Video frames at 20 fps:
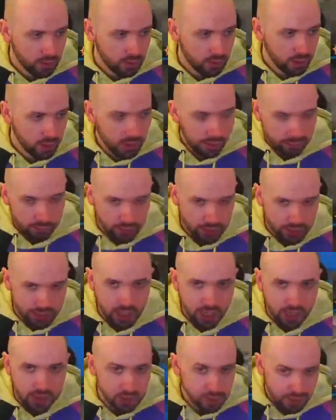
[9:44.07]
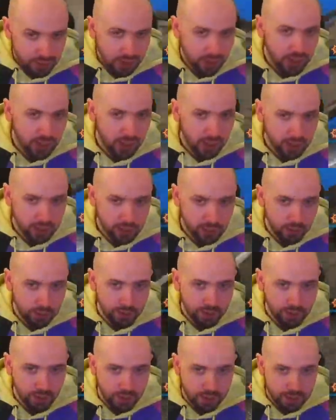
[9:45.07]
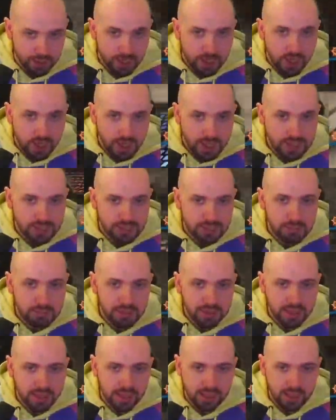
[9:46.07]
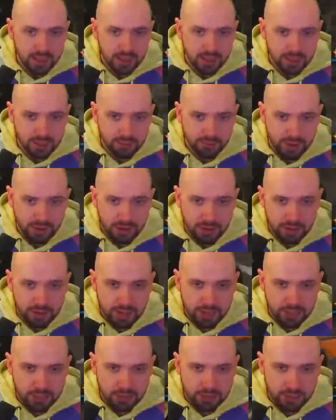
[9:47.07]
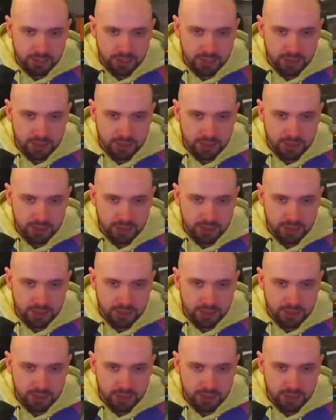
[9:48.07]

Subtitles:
Yeah, you've just started. So yeah, that's what I mean. Like it's the beginning, it's the foundation of ceiling